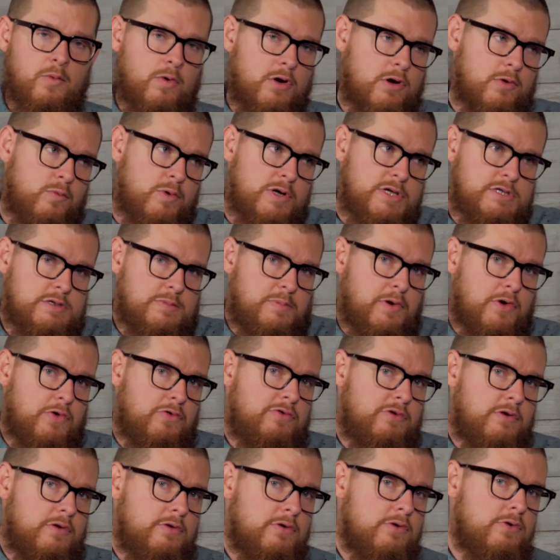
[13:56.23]
what are we
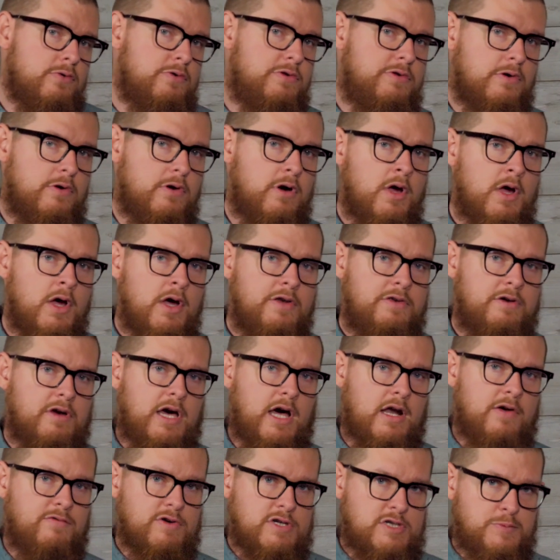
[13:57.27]
supposed to do to to
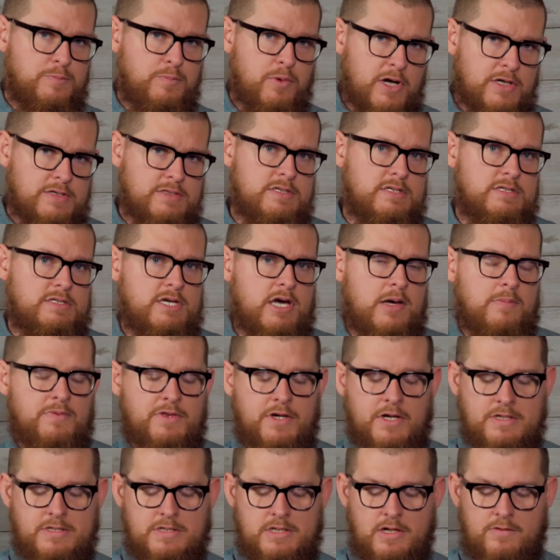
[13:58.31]
kind of express the same
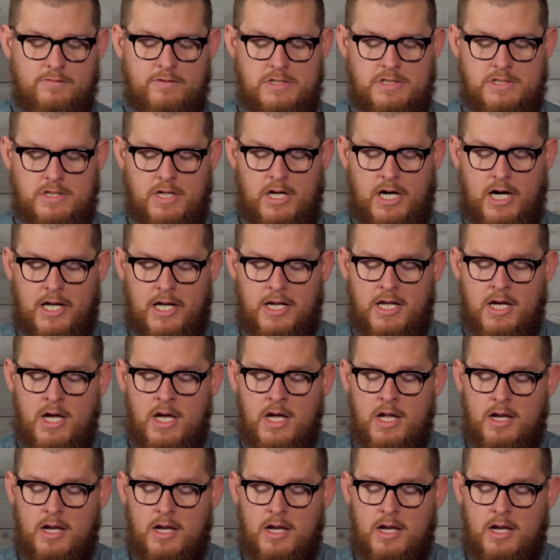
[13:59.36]
thanksgiving to God?